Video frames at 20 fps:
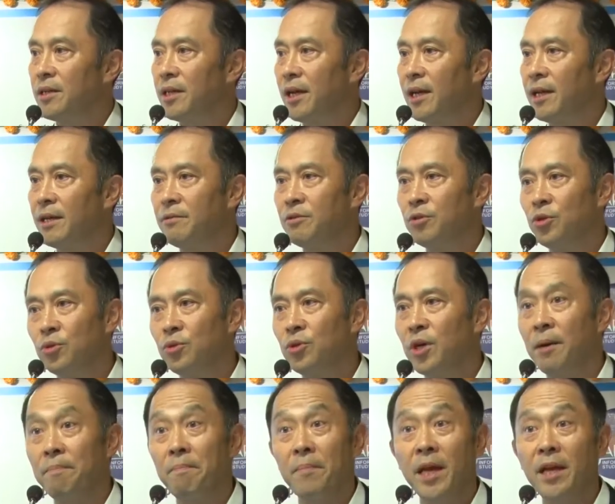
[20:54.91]
and do
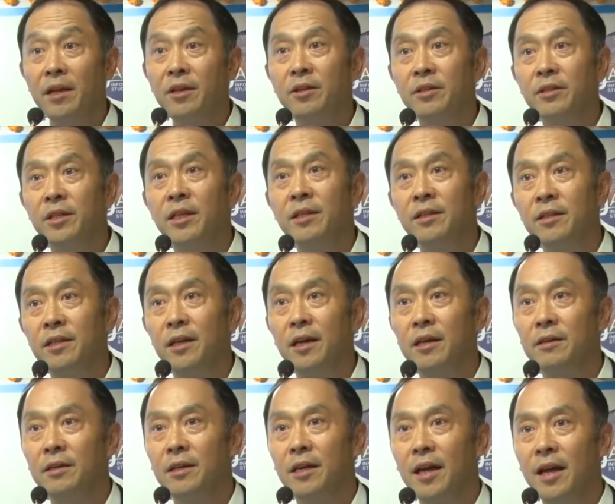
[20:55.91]
a make in
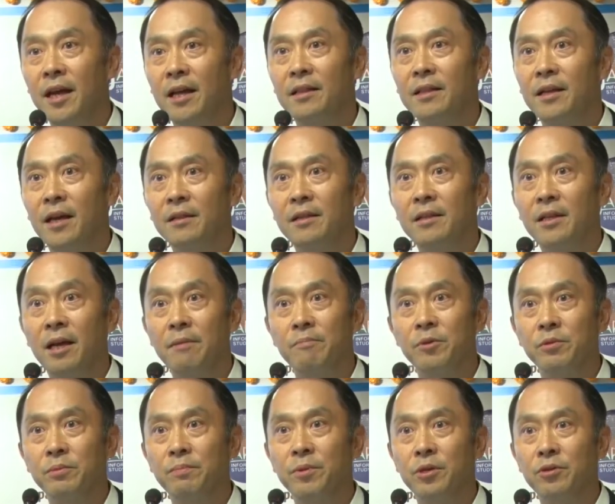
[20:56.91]
India at that time
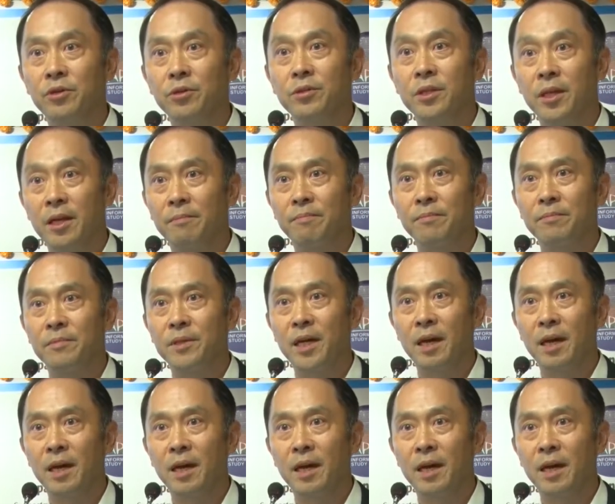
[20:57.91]
of the period of time.